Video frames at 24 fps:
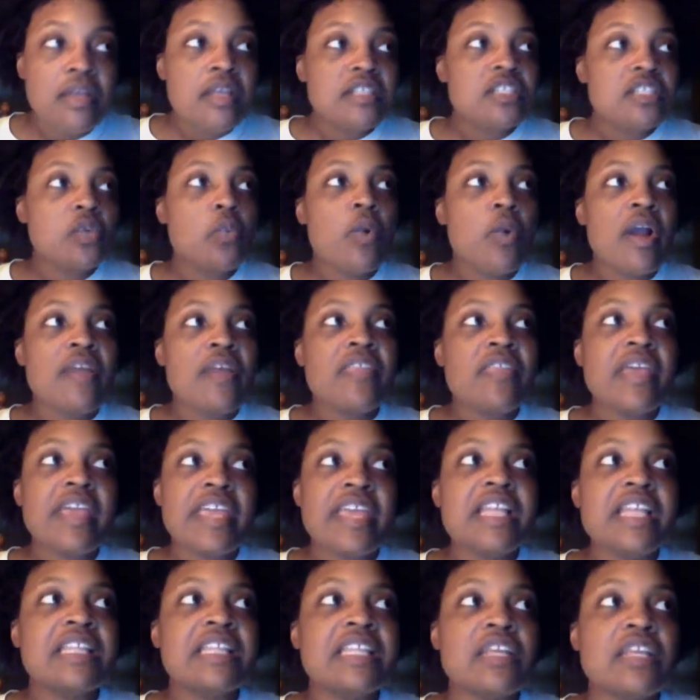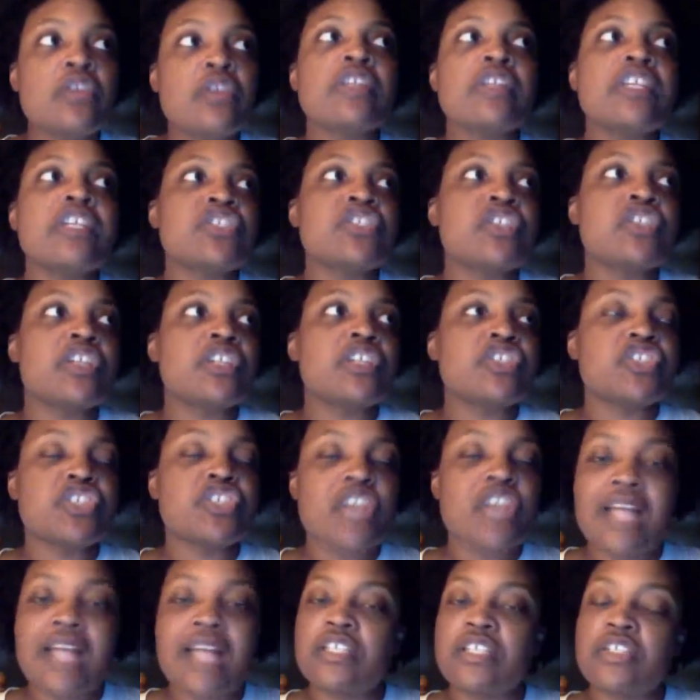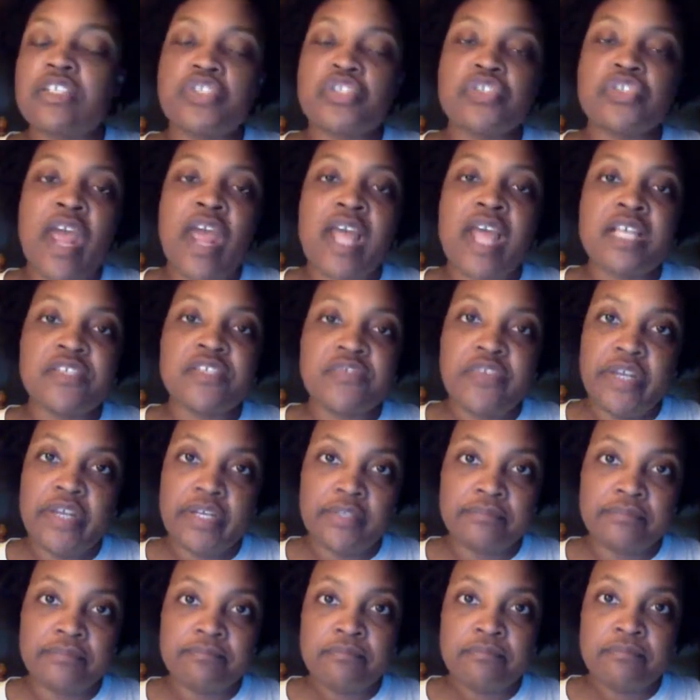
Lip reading: to where that he literally should have shot to the stratosphere,